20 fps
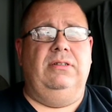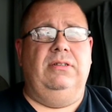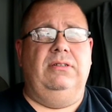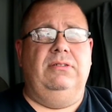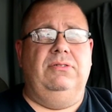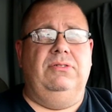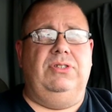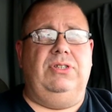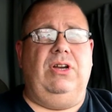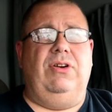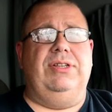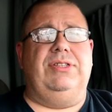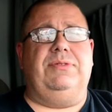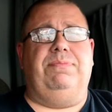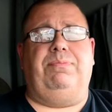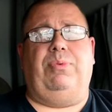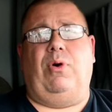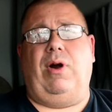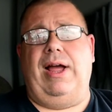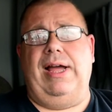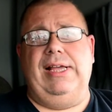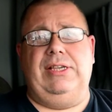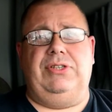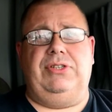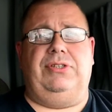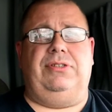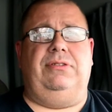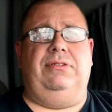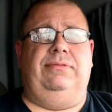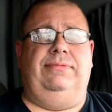So it's
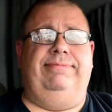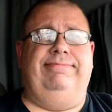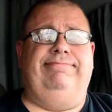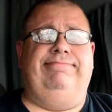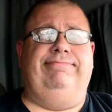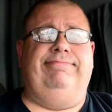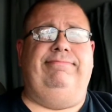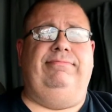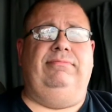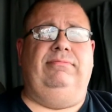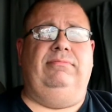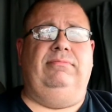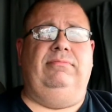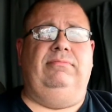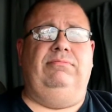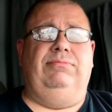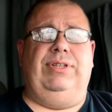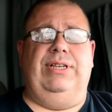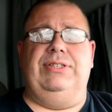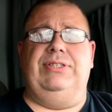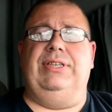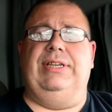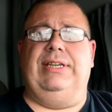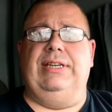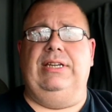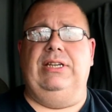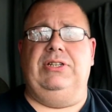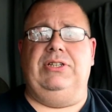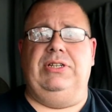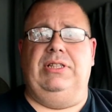price plus the
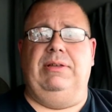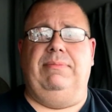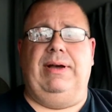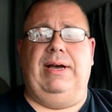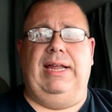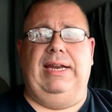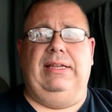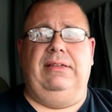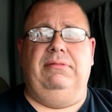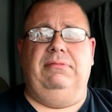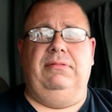condition of the body.